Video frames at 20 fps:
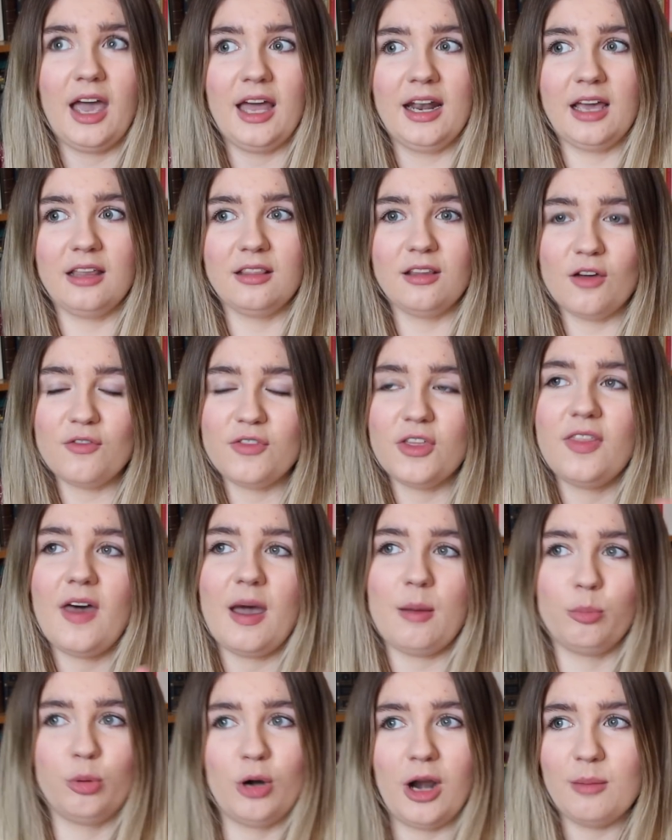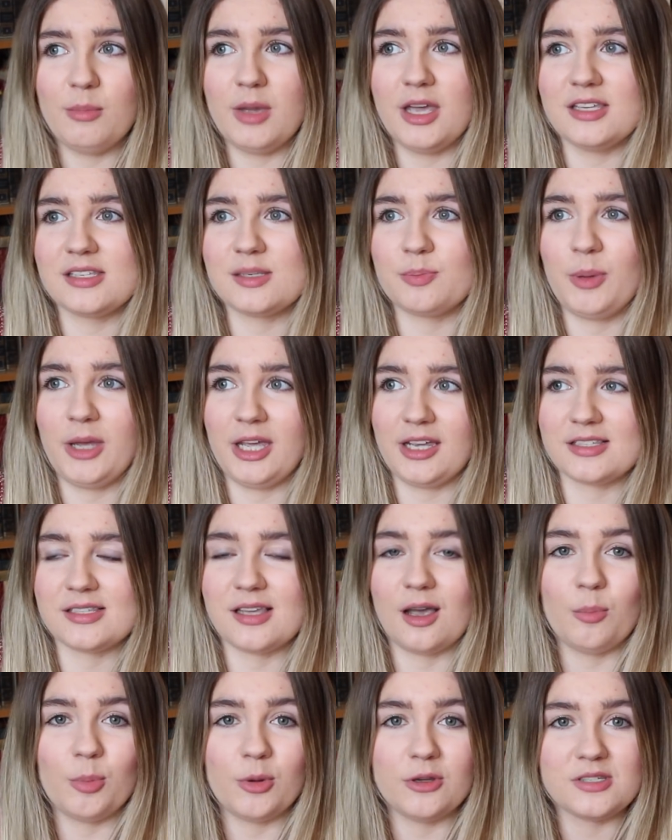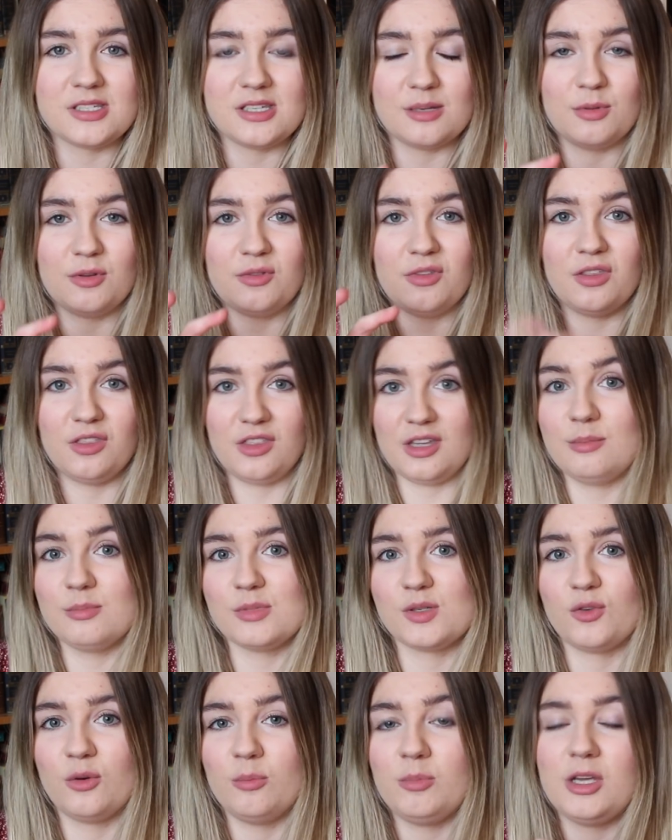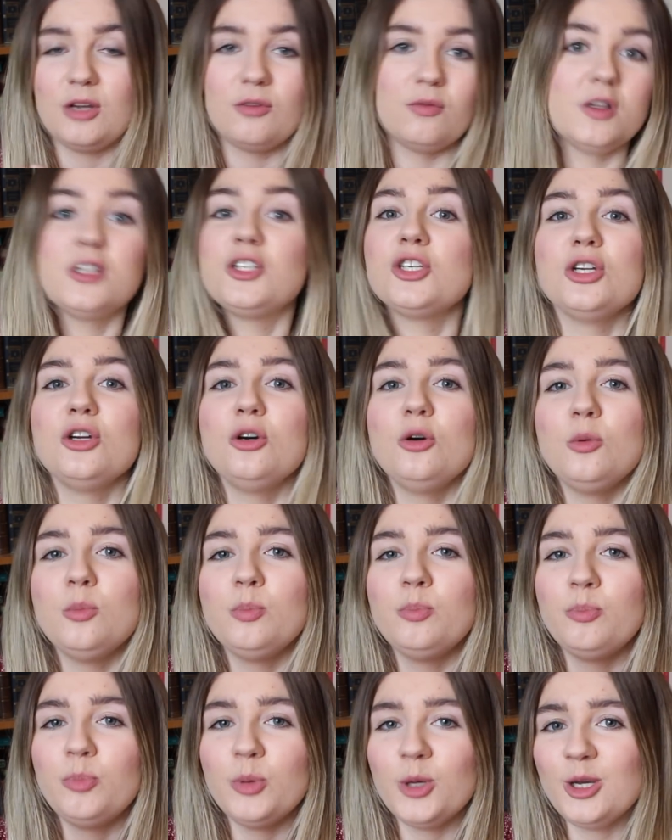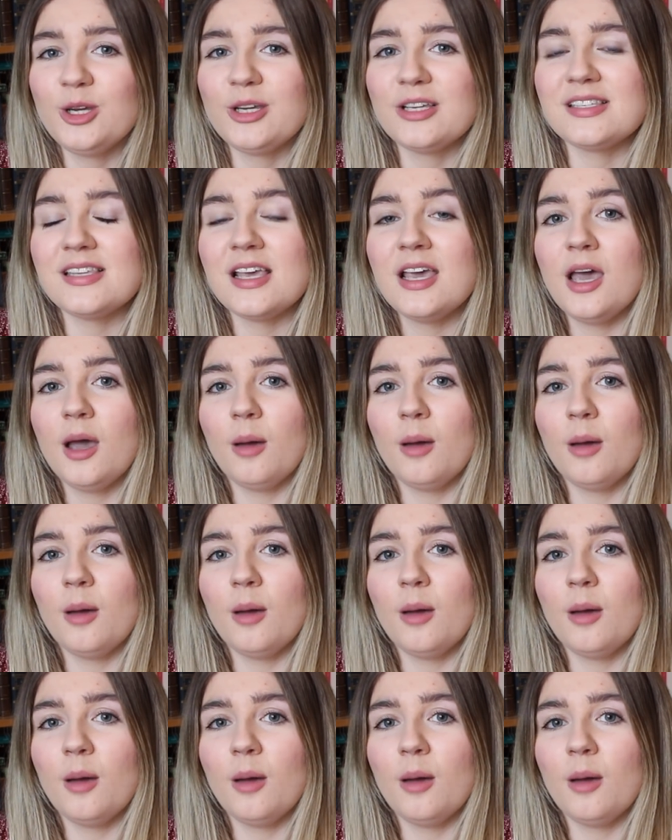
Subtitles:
And I love that that premise picks up on some of the themes from the original books,